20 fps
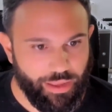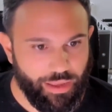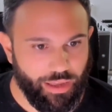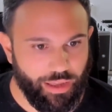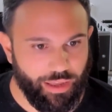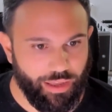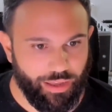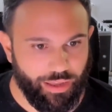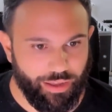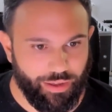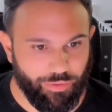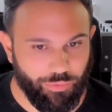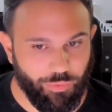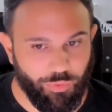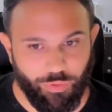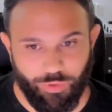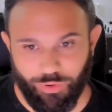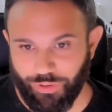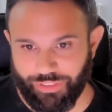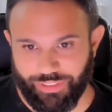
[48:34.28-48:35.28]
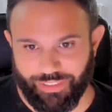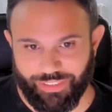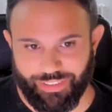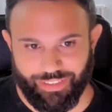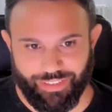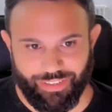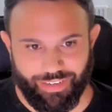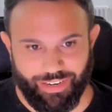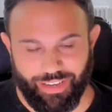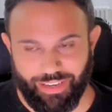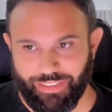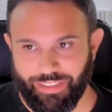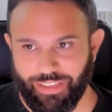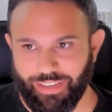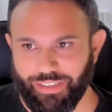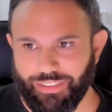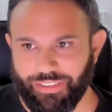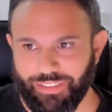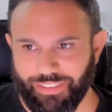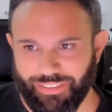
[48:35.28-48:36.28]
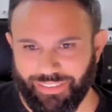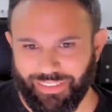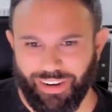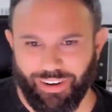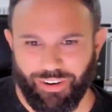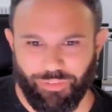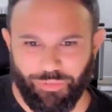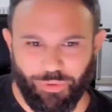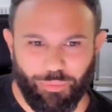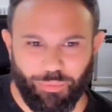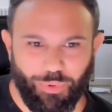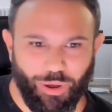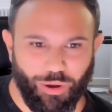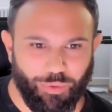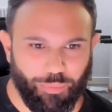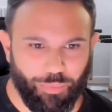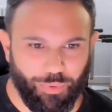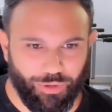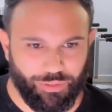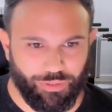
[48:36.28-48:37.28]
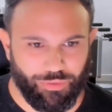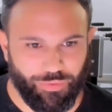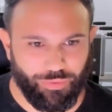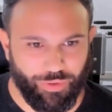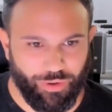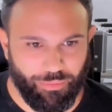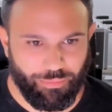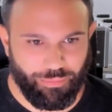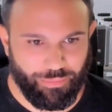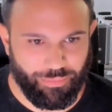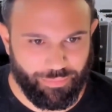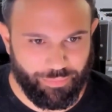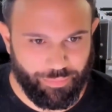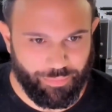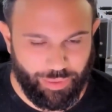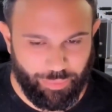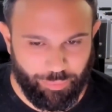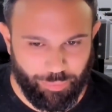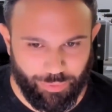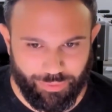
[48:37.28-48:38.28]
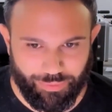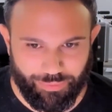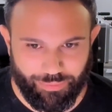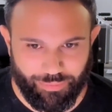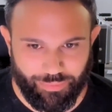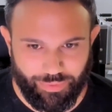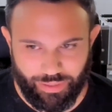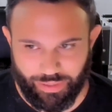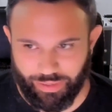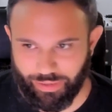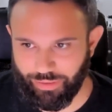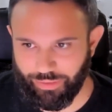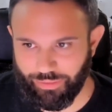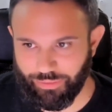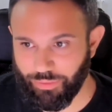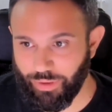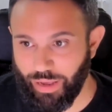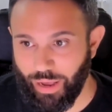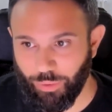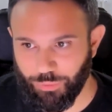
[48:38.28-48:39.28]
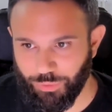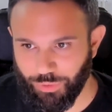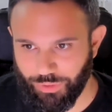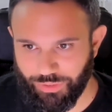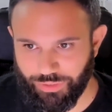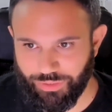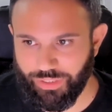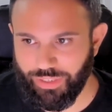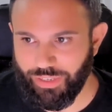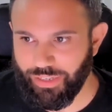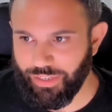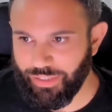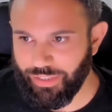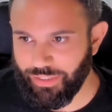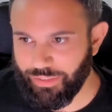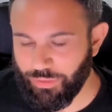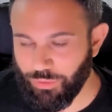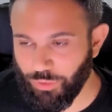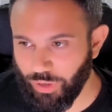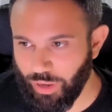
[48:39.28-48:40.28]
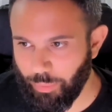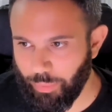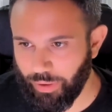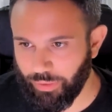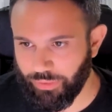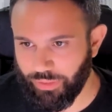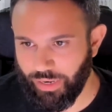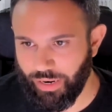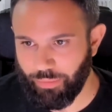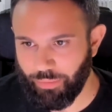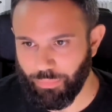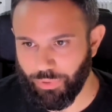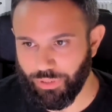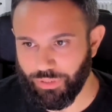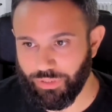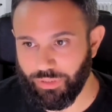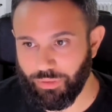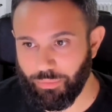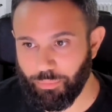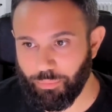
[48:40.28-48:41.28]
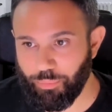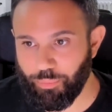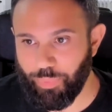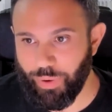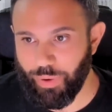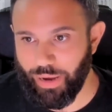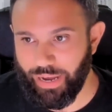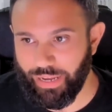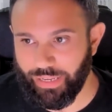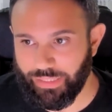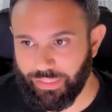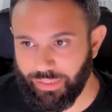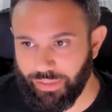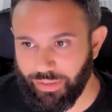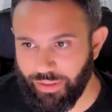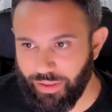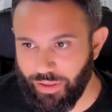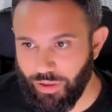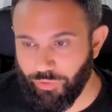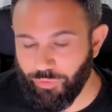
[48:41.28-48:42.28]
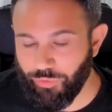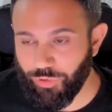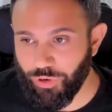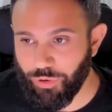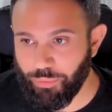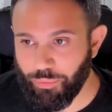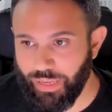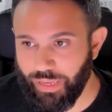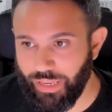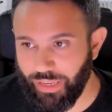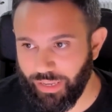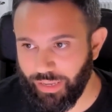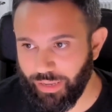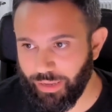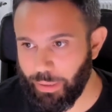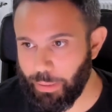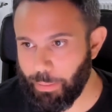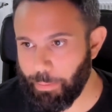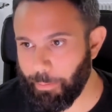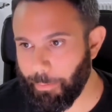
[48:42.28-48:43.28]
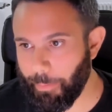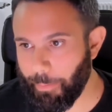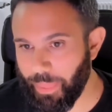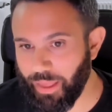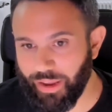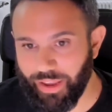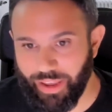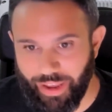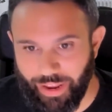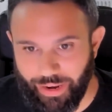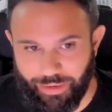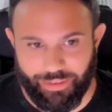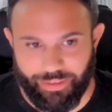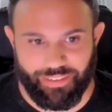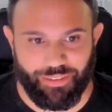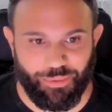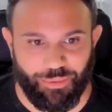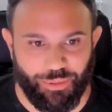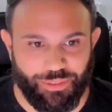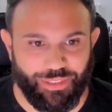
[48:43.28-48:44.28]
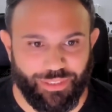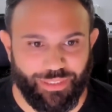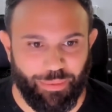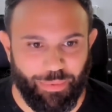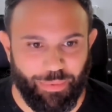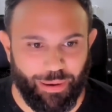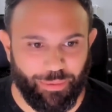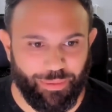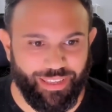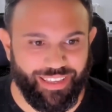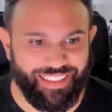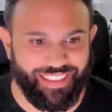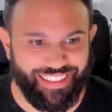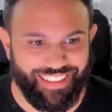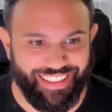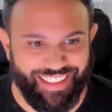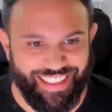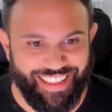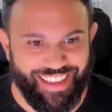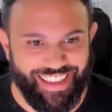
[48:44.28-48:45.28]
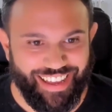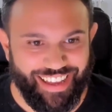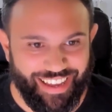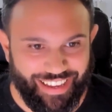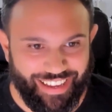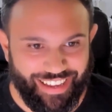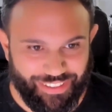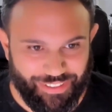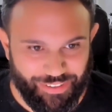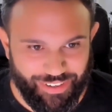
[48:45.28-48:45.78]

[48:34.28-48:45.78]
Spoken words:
Of course, like there are a few blog posts from people, authors, talk about the numbers, but for me, again, it wasn't about it.